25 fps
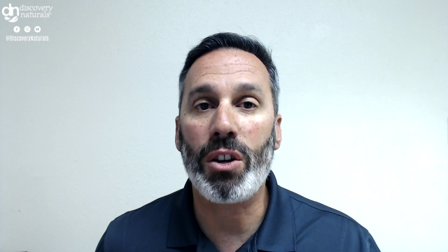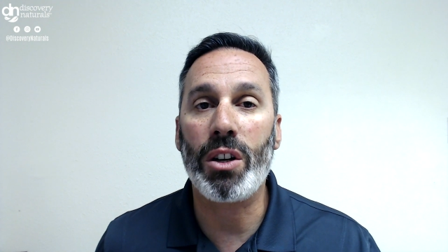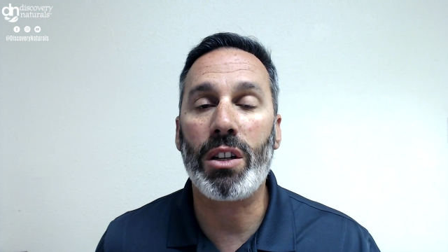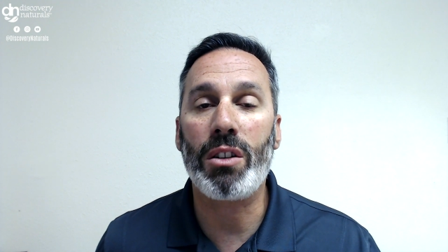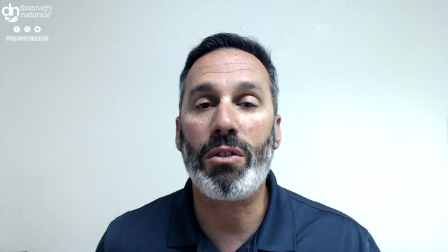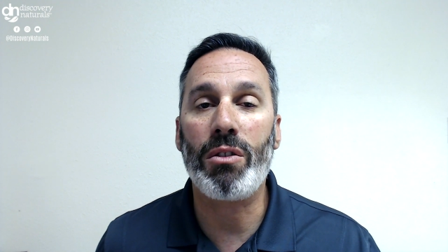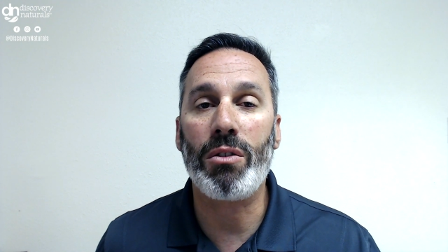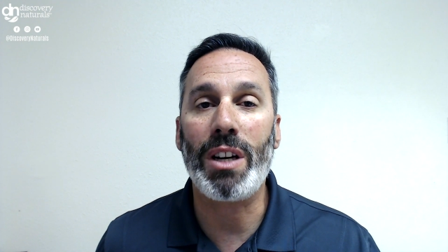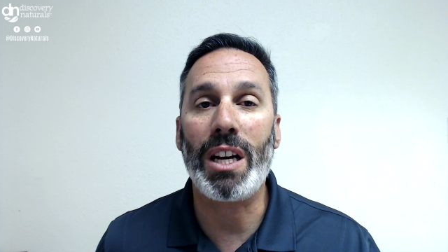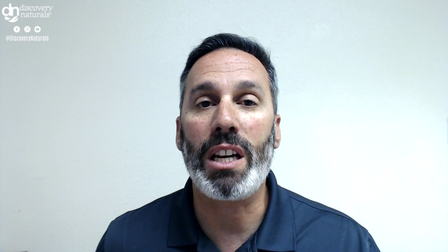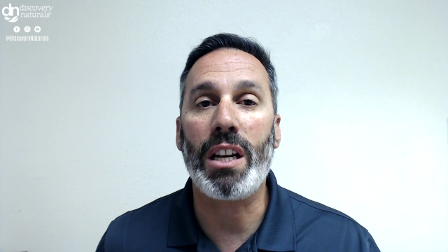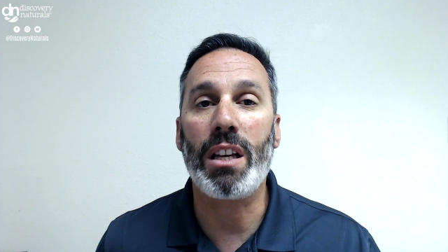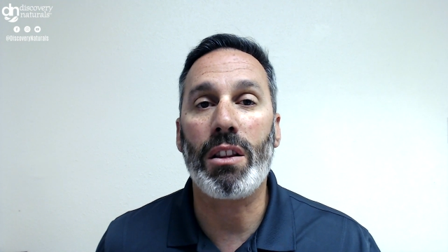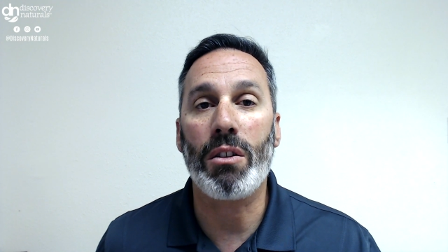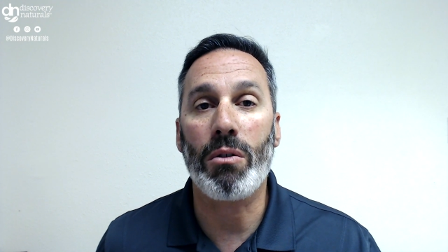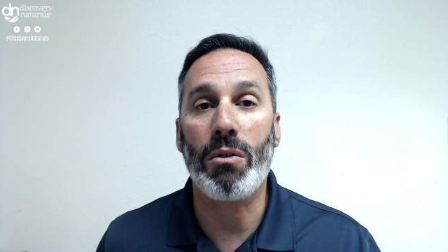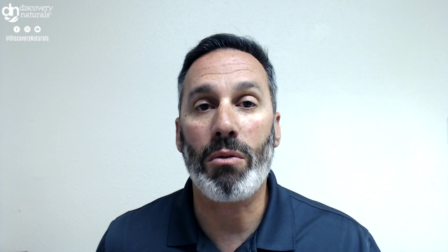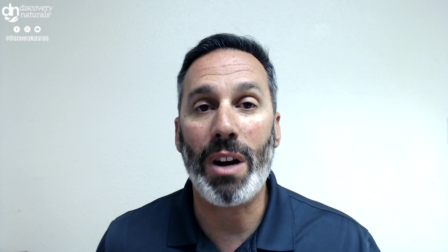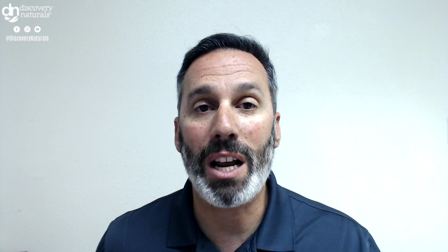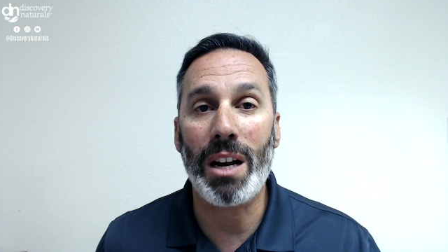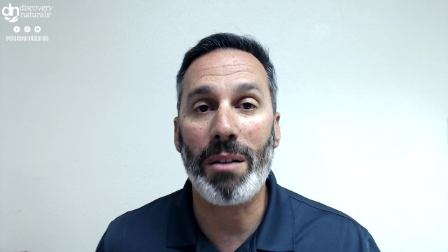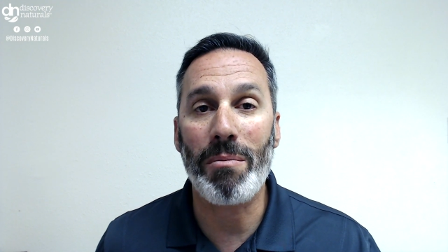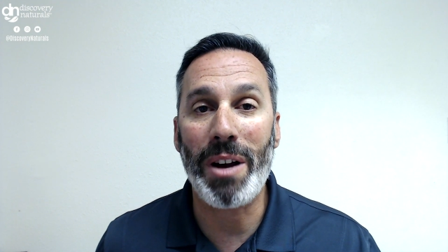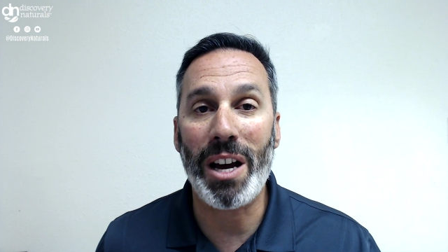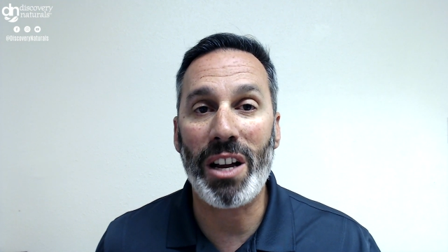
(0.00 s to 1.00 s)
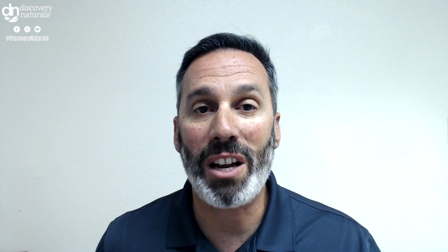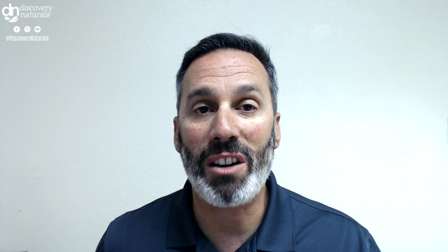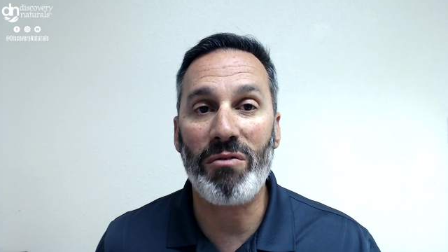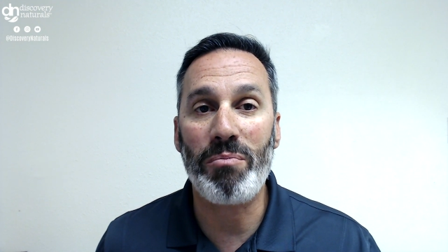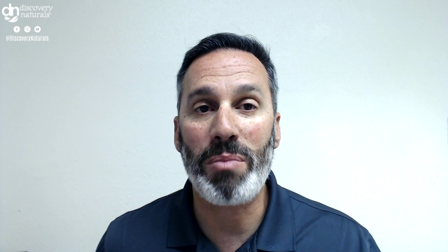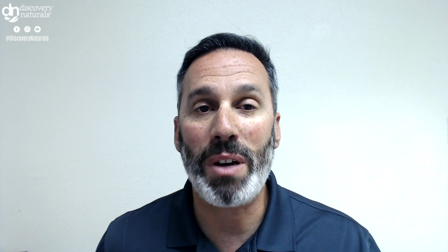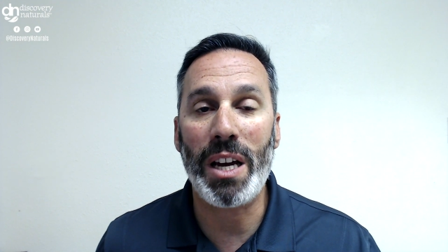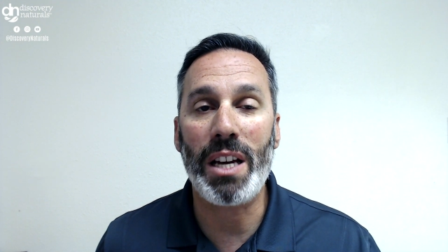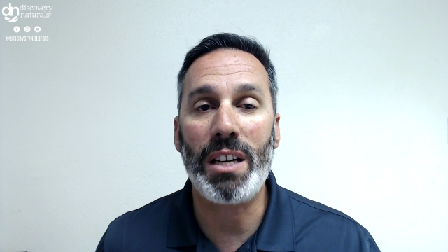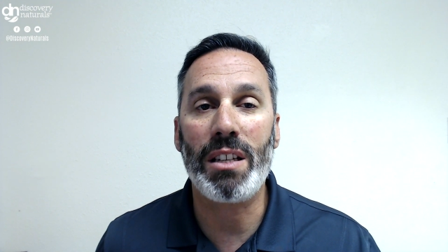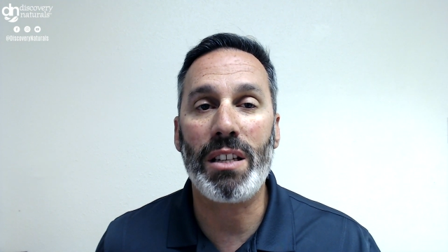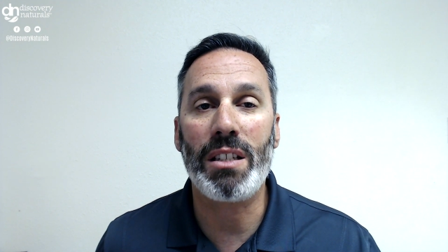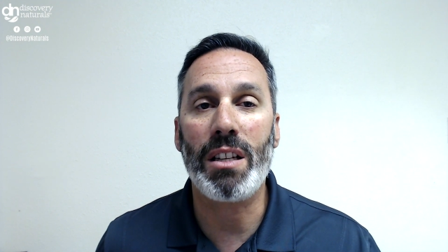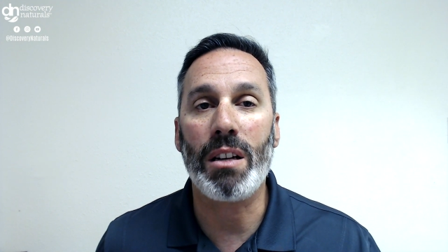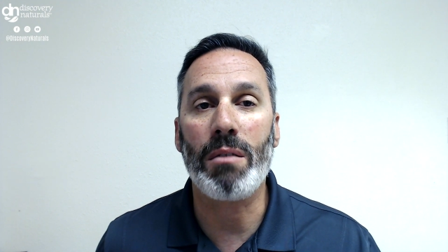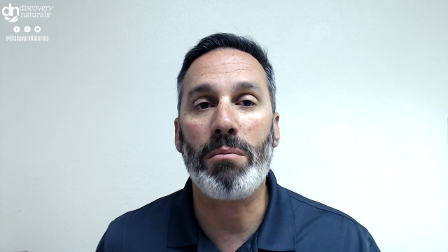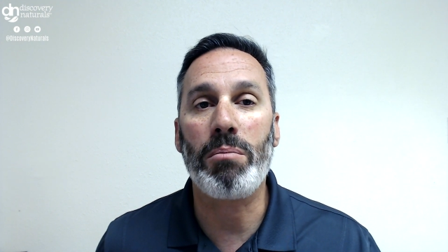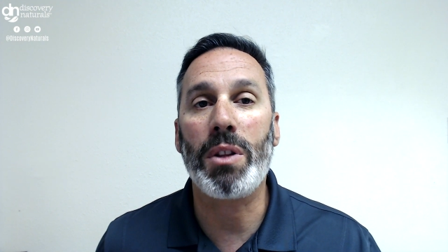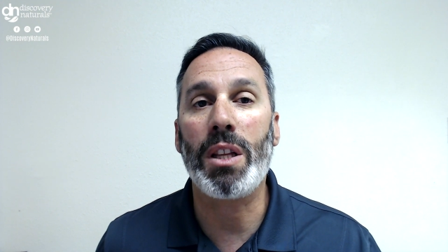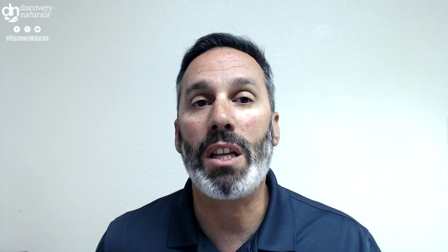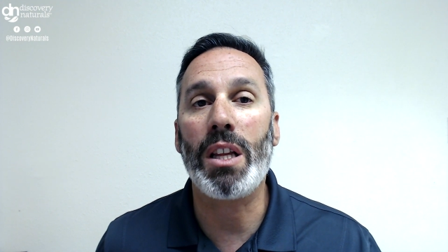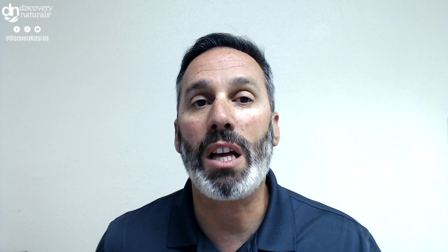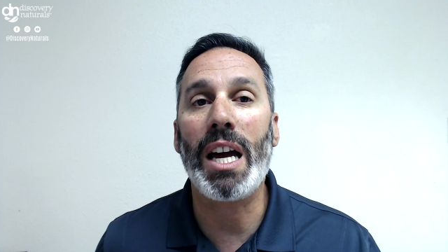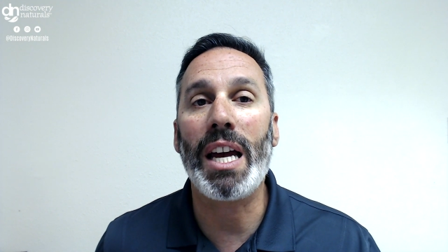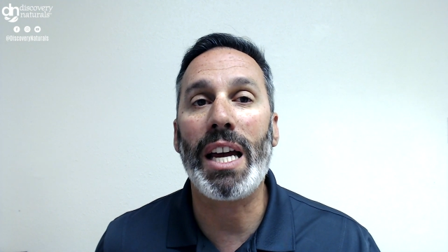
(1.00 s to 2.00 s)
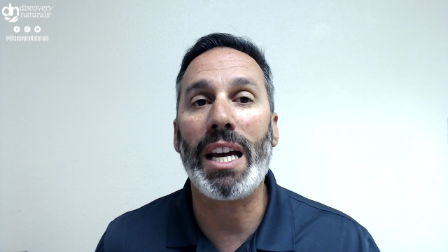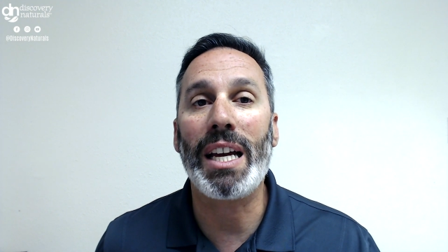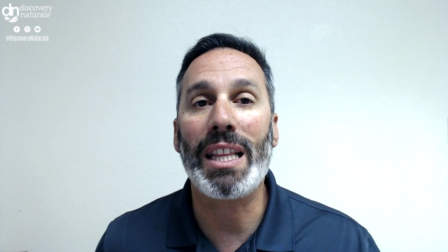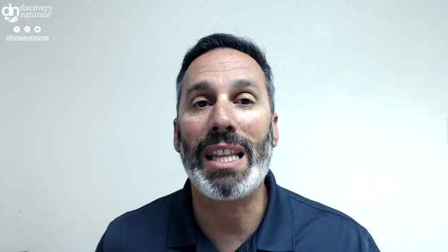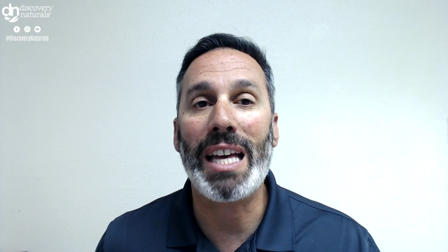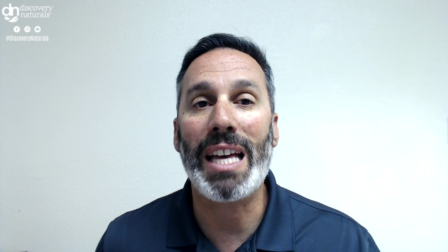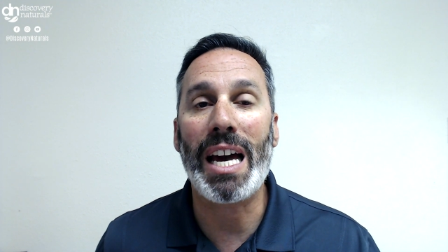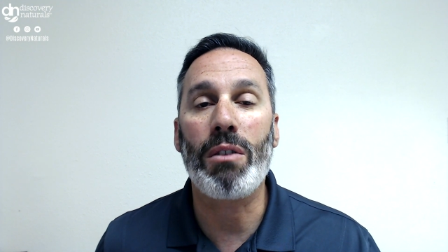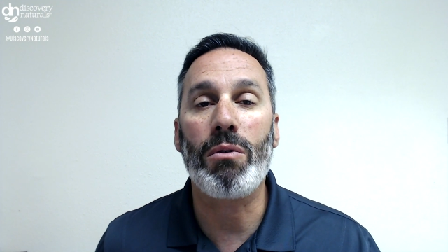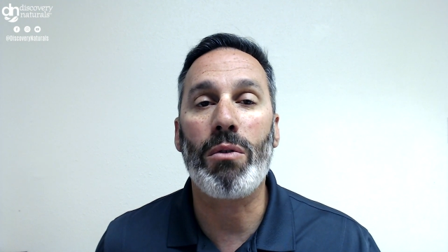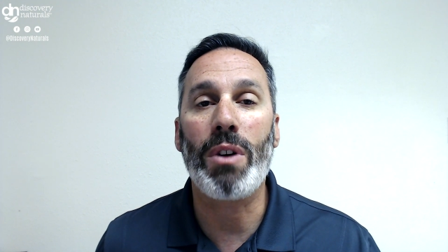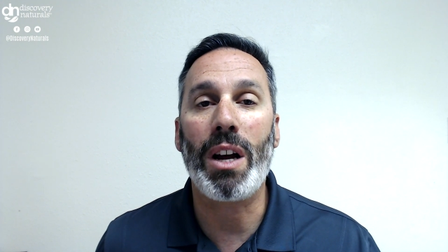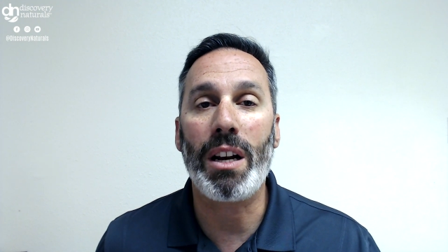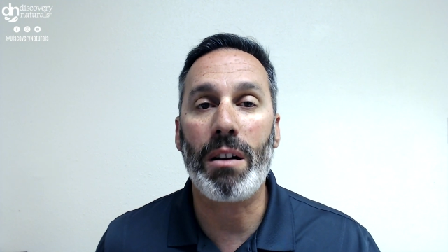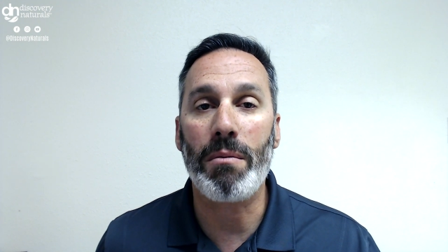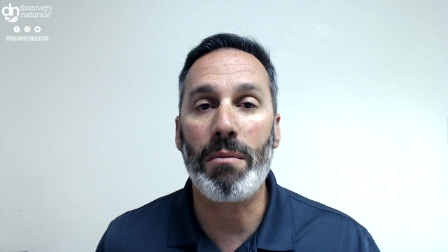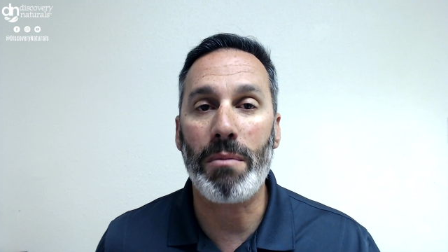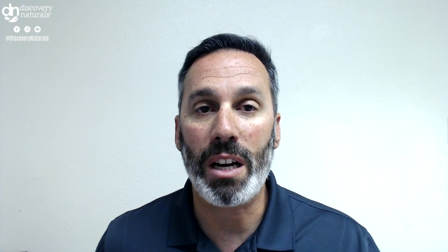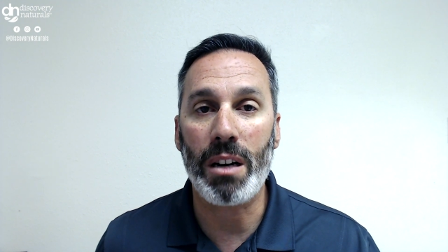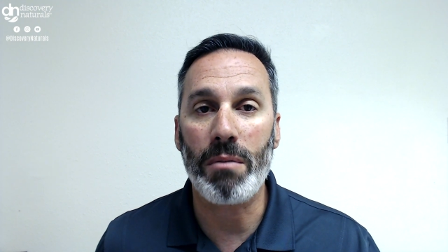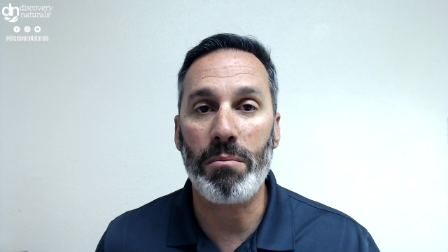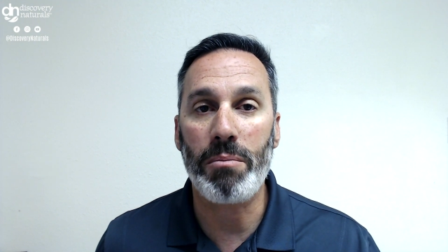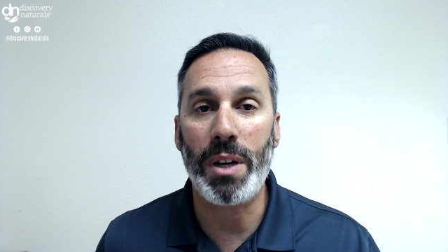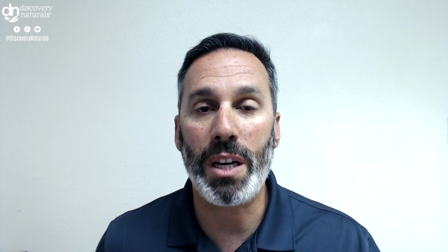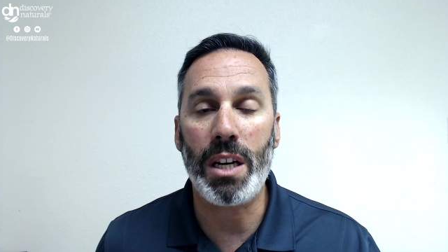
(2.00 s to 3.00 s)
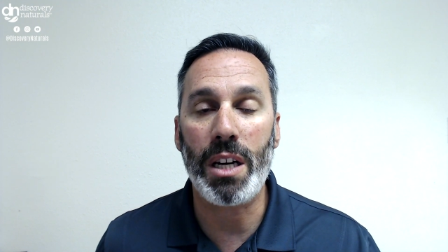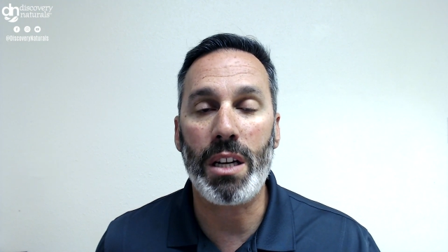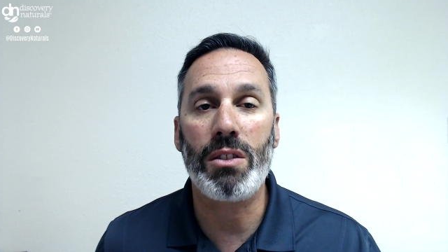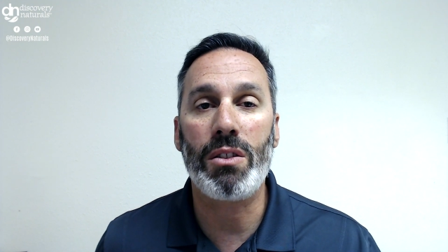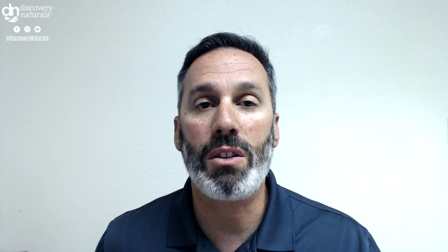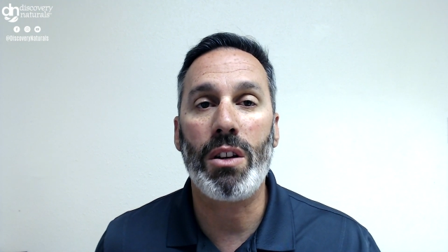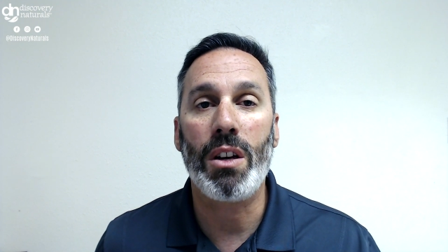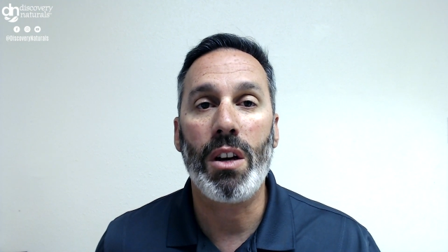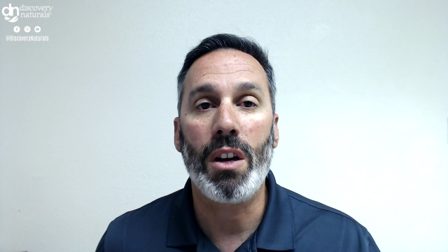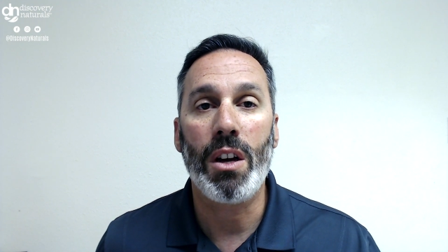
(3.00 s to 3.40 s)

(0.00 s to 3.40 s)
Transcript: creating the right amount of paste and applying that right amount of paste